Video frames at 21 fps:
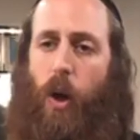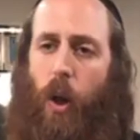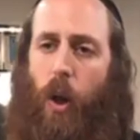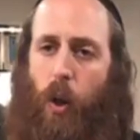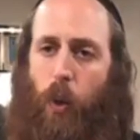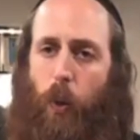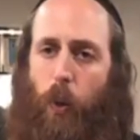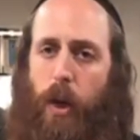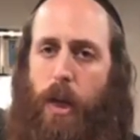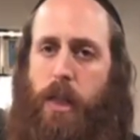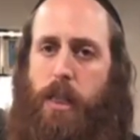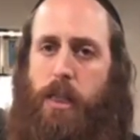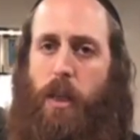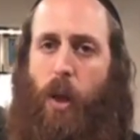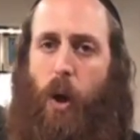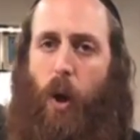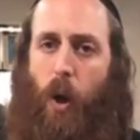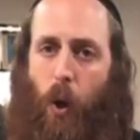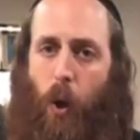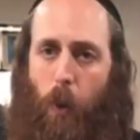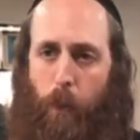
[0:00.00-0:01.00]
always
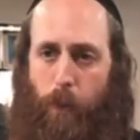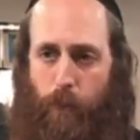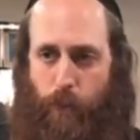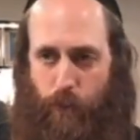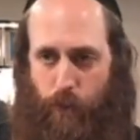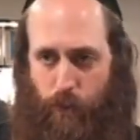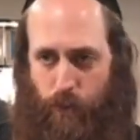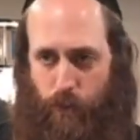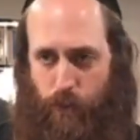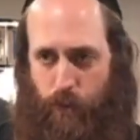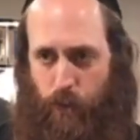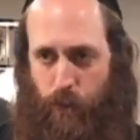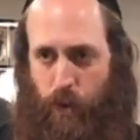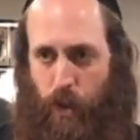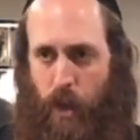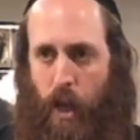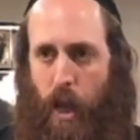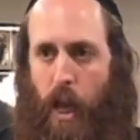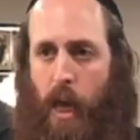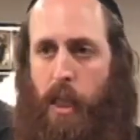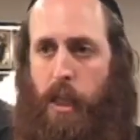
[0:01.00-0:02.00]
hope,
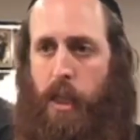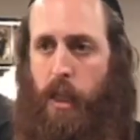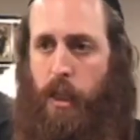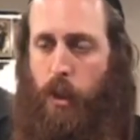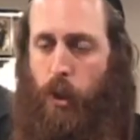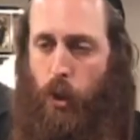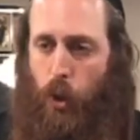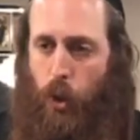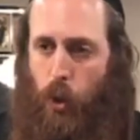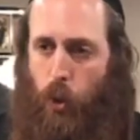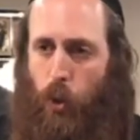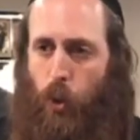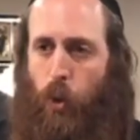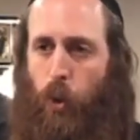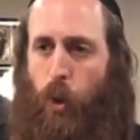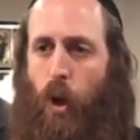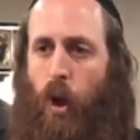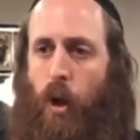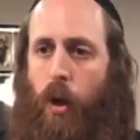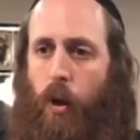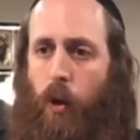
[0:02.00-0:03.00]
and that
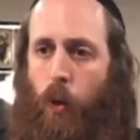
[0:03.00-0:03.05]
you